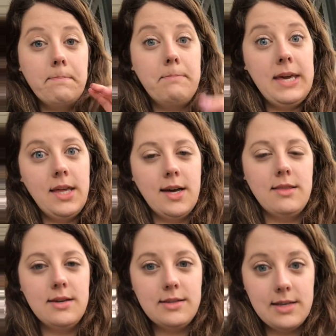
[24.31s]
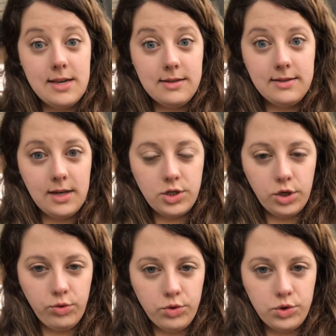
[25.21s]
Being that this is such a
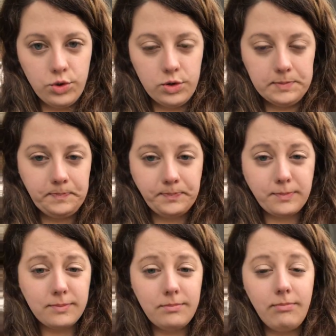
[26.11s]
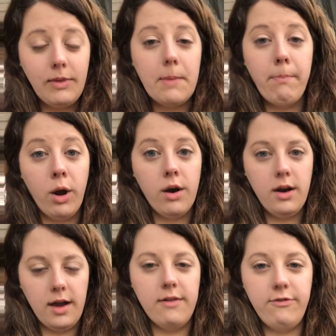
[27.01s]
crucial
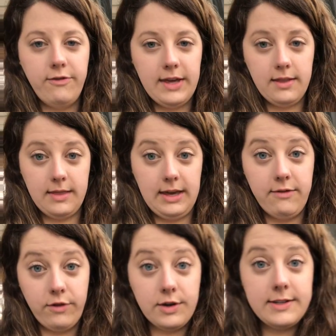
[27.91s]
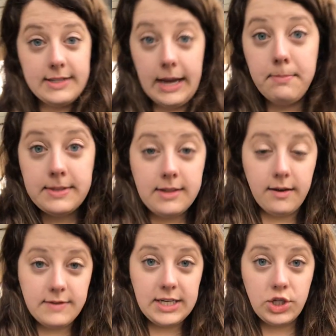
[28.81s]
part of the first steps
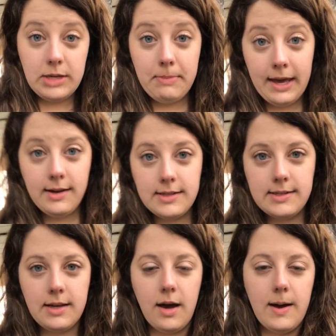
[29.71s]
of teaching PECS,